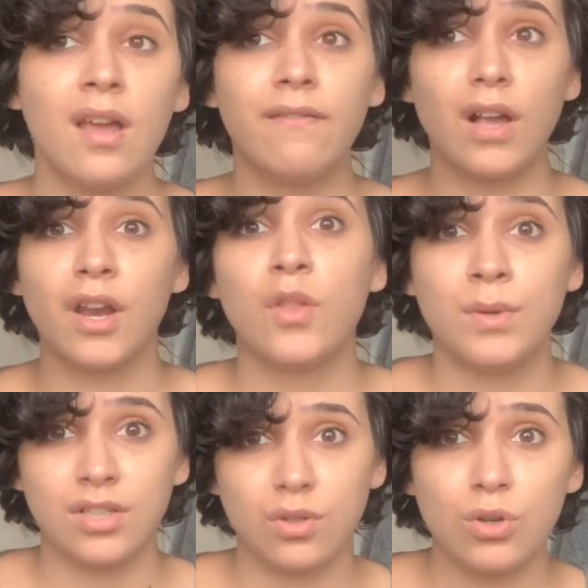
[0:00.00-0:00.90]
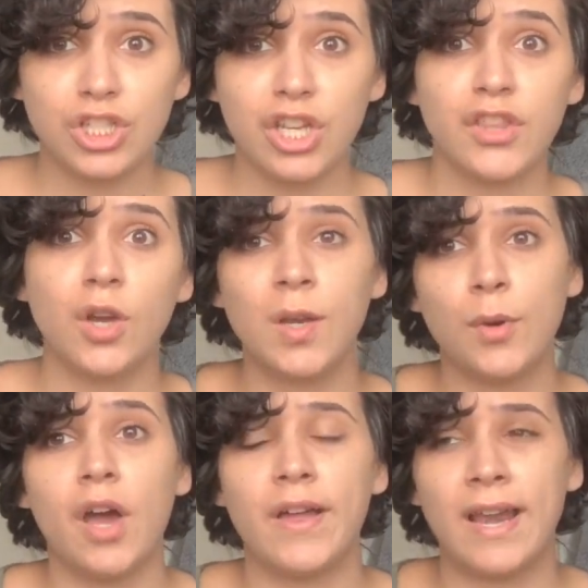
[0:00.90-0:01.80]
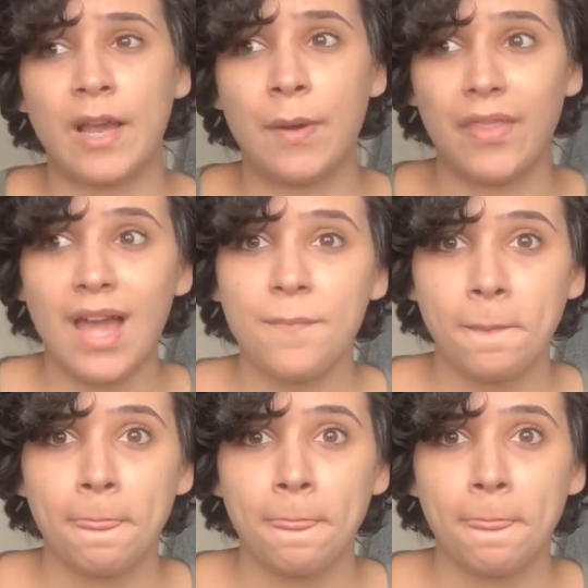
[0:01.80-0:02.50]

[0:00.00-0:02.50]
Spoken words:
Falcon and the Winter Soldier, the only part that I like about that